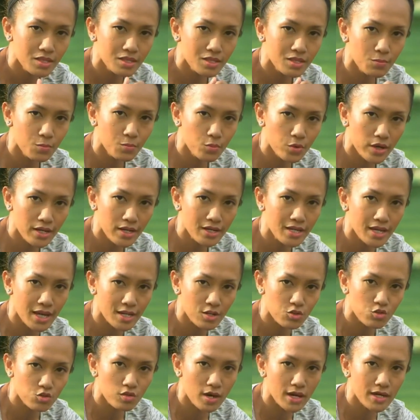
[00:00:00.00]
the brain
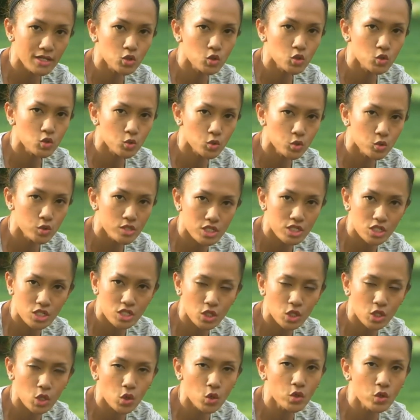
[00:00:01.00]
can try to
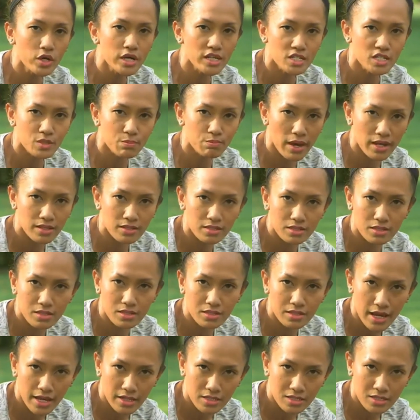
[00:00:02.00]
slow its
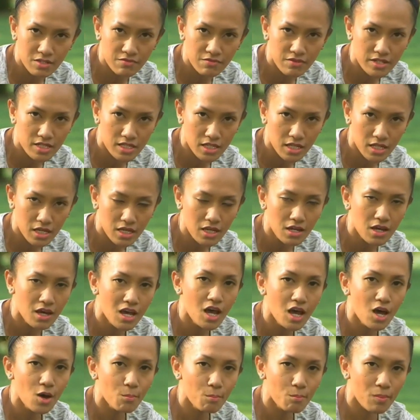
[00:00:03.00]
mental activity
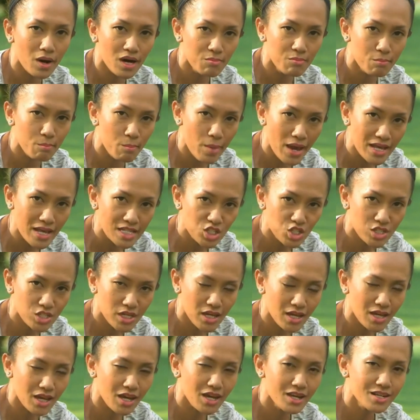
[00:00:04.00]
by
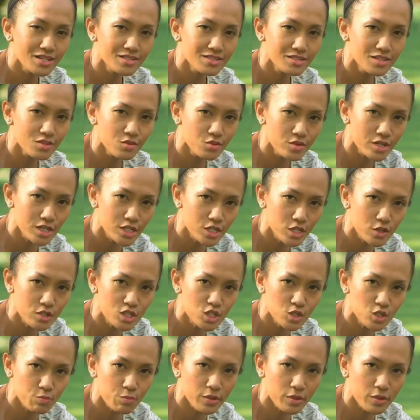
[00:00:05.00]
matching the reduced